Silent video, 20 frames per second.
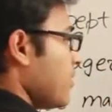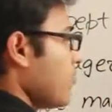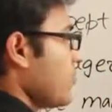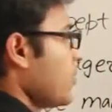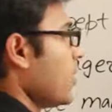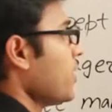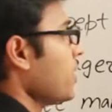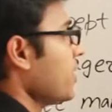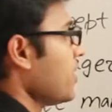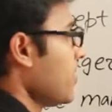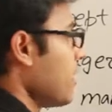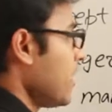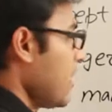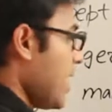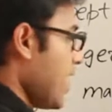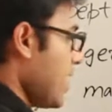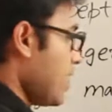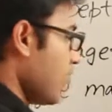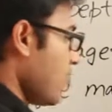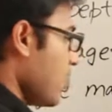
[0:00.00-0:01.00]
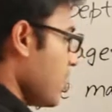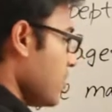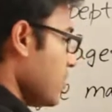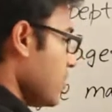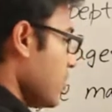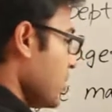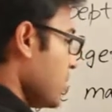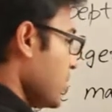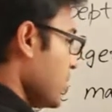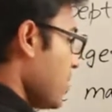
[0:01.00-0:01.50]
Fine. And what
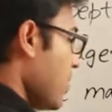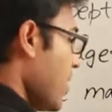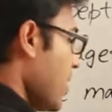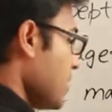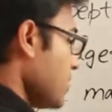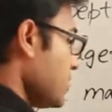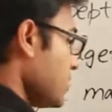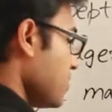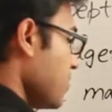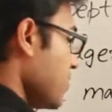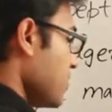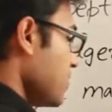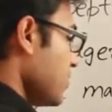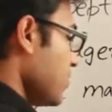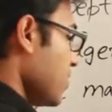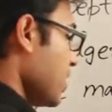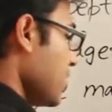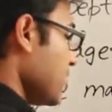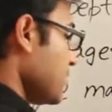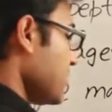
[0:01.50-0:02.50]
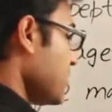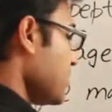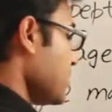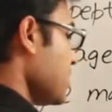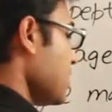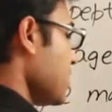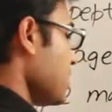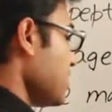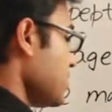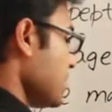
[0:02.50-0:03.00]
about the participation or
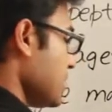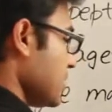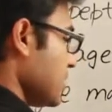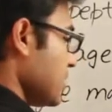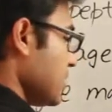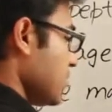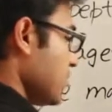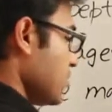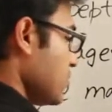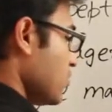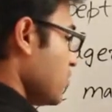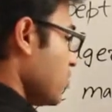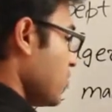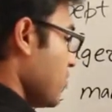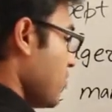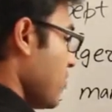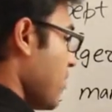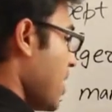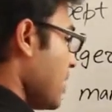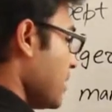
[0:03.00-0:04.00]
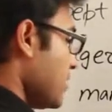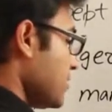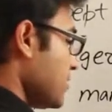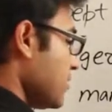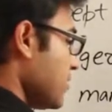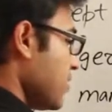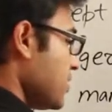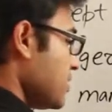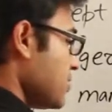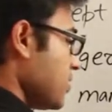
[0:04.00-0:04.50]
existence? So
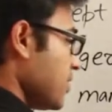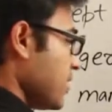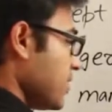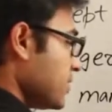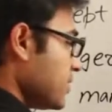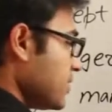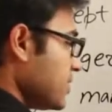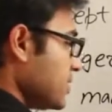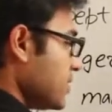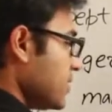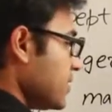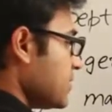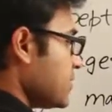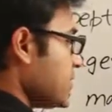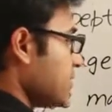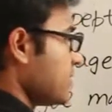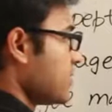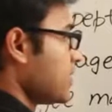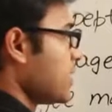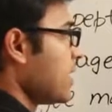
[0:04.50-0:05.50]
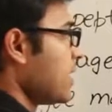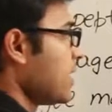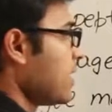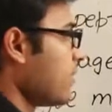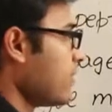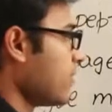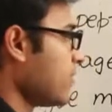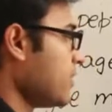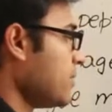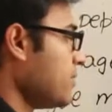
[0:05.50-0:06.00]
participation or existence is
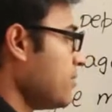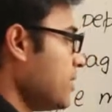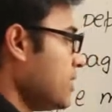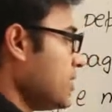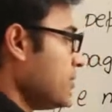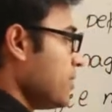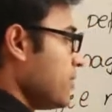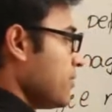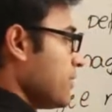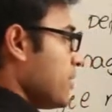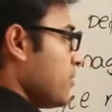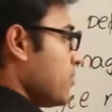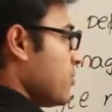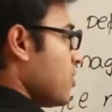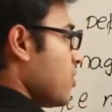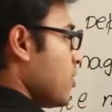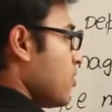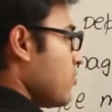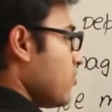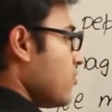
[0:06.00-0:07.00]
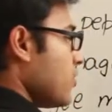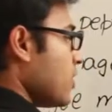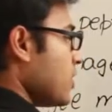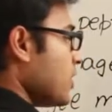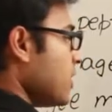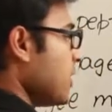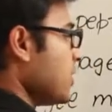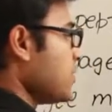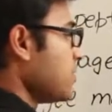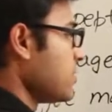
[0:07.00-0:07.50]
the minimum number of
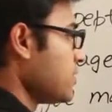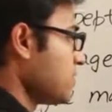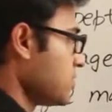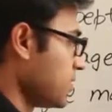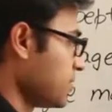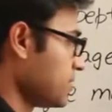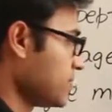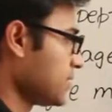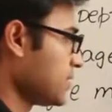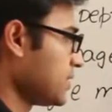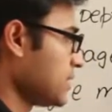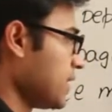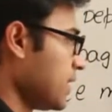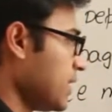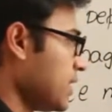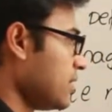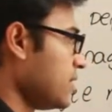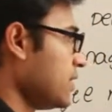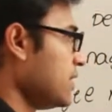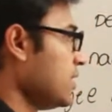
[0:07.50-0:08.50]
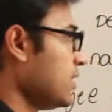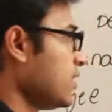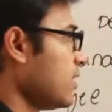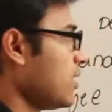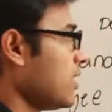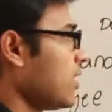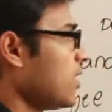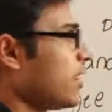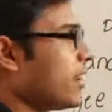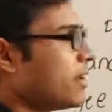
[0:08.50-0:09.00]
relationships any
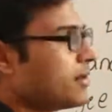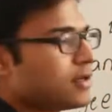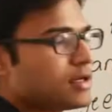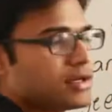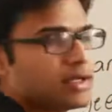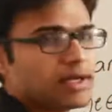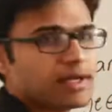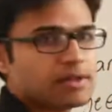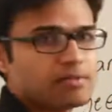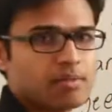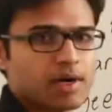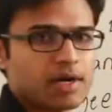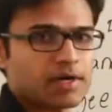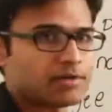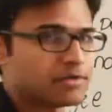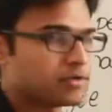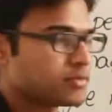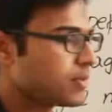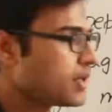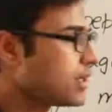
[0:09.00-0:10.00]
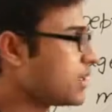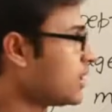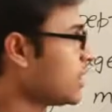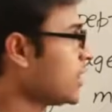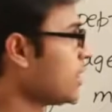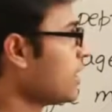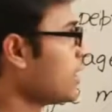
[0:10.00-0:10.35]
entity can participate.